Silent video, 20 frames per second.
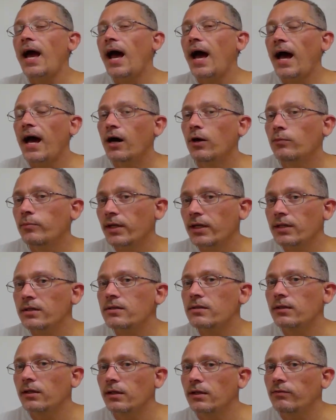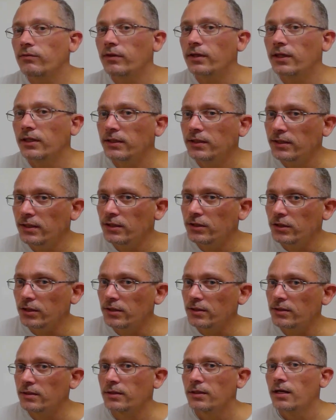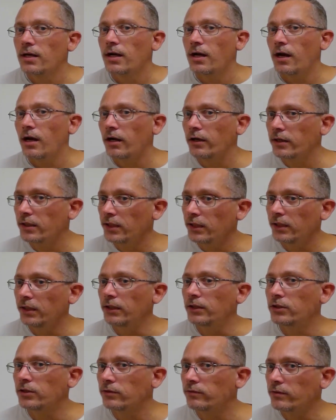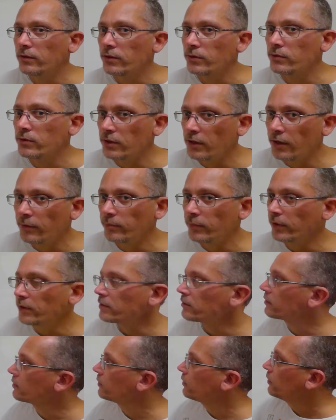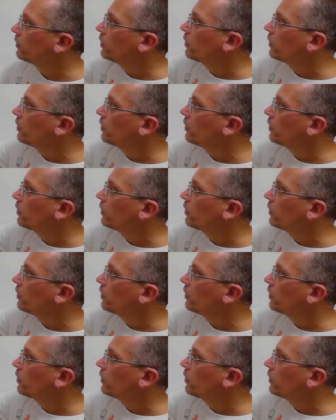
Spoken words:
how many significant digits are in each of those numbers.